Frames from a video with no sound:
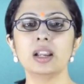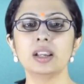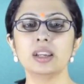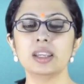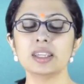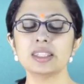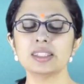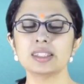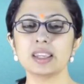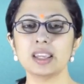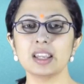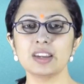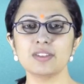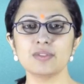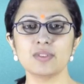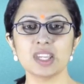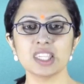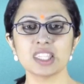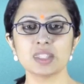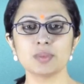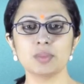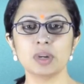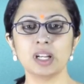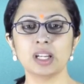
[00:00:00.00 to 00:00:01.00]

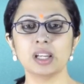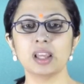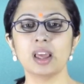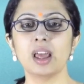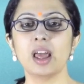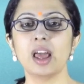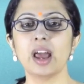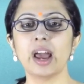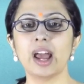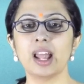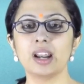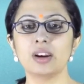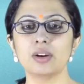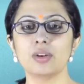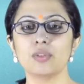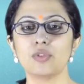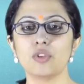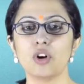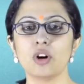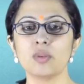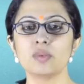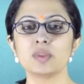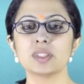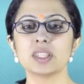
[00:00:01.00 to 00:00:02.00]
disinvestment and
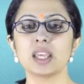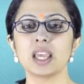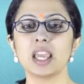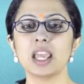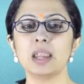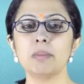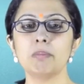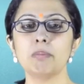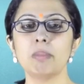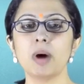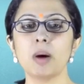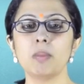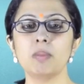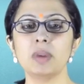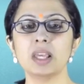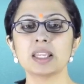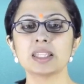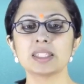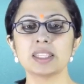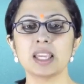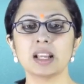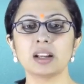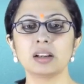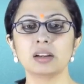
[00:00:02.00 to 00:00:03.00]
reforms in public
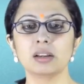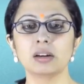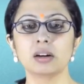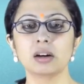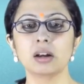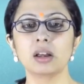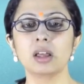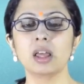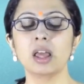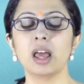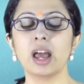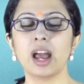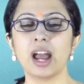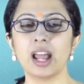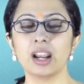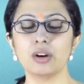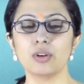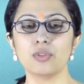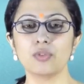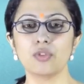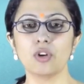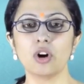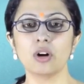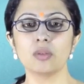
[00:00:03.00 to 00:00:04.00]
sector, and
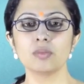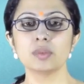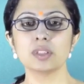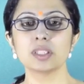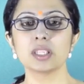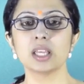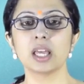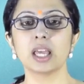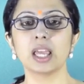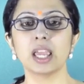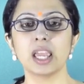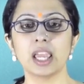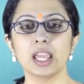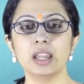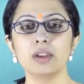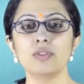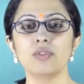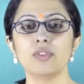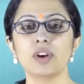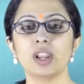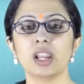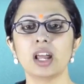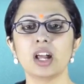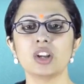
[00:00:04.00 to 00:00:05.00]
reforms in
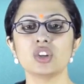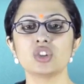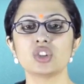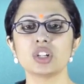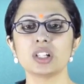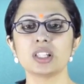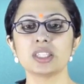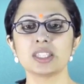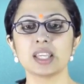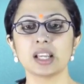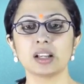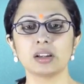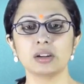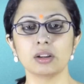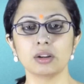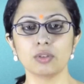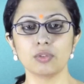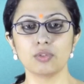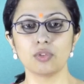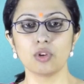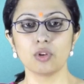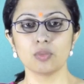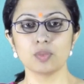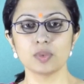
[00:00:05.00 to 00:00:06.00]
financial sector
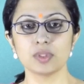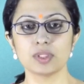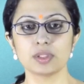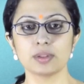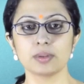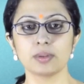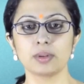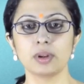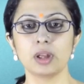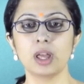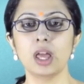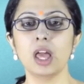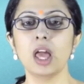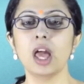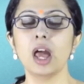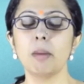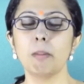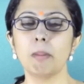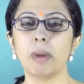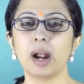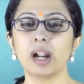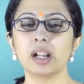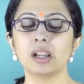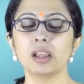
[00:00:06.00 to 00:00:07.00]
reforms.
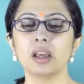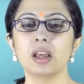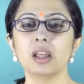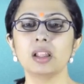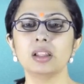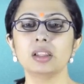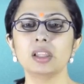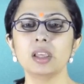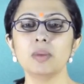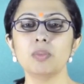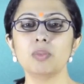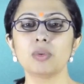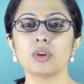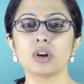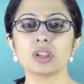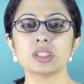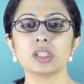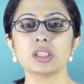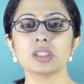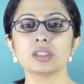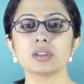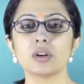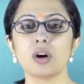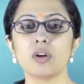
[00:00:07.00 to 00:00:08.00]
But the
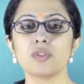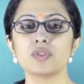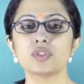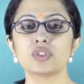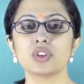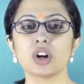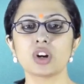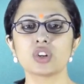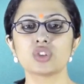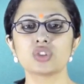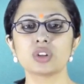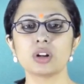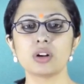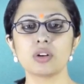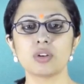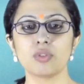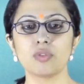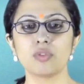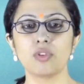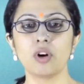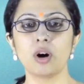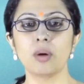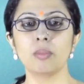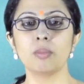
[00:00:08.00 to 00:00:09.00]
process of structural
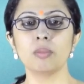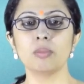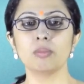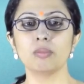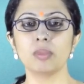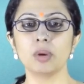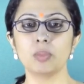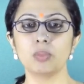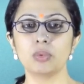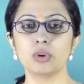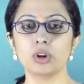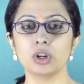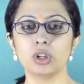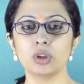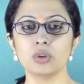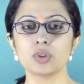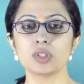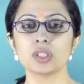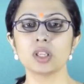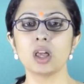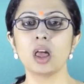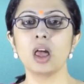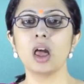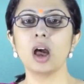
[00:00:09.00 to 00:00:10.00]
reform may
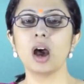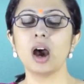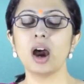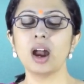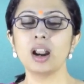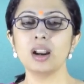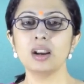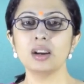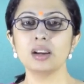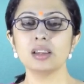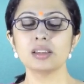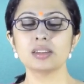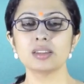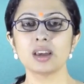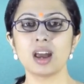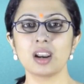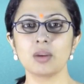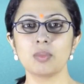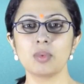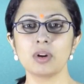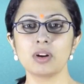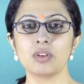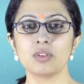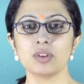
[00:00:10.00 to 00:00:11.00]
produce
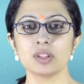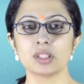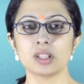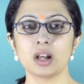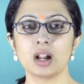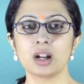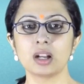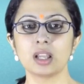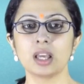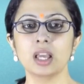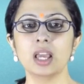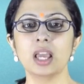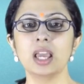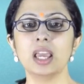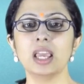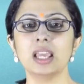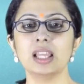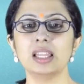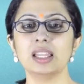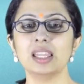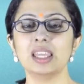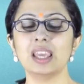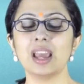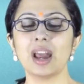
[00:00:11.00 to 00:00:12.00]
undesirable result
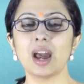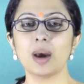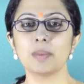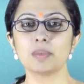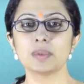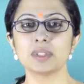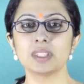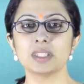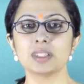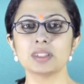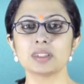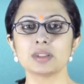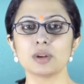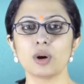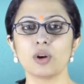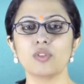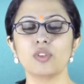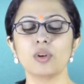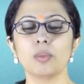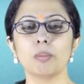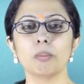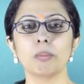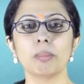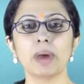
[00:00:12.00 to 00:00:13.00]
in the absence of
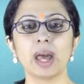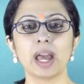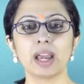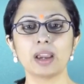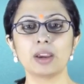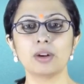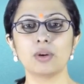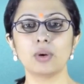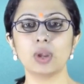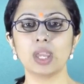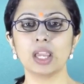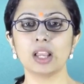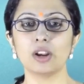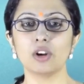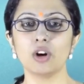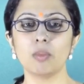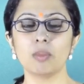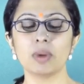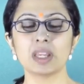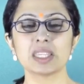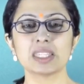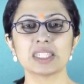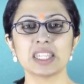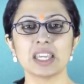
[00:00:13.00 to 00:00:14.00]

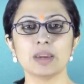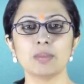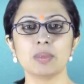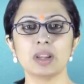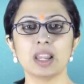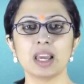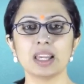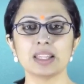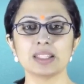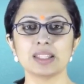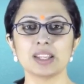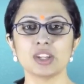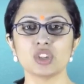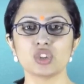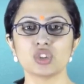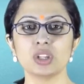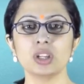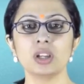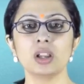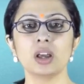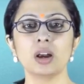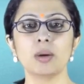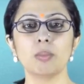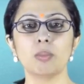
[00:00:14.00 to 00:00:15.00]
macroeconomic stabilization
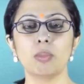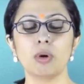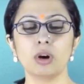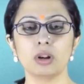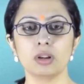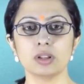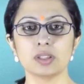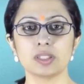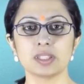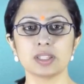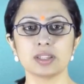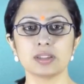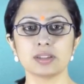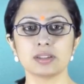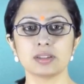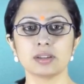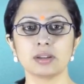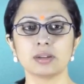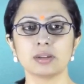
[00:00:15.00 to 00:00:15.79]
policies.